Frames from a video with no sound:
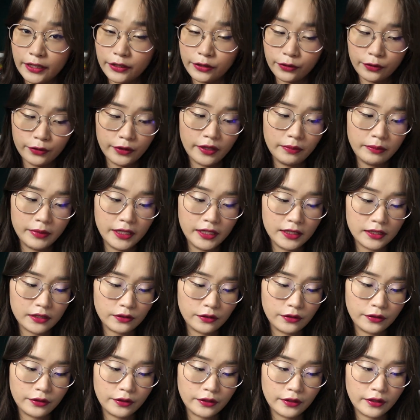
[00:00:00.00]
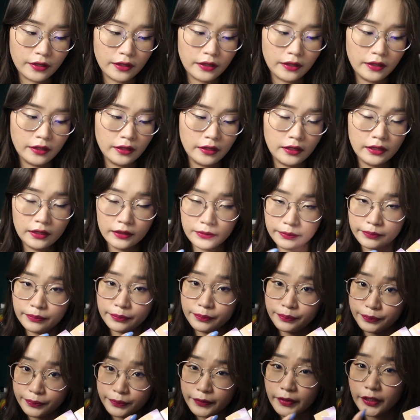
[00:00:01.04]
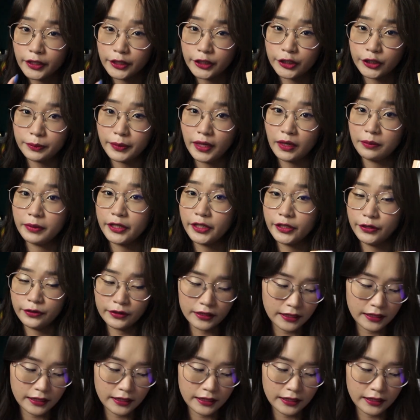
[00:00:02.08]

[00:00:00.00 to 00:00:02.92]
tone than me, so she'll be able to use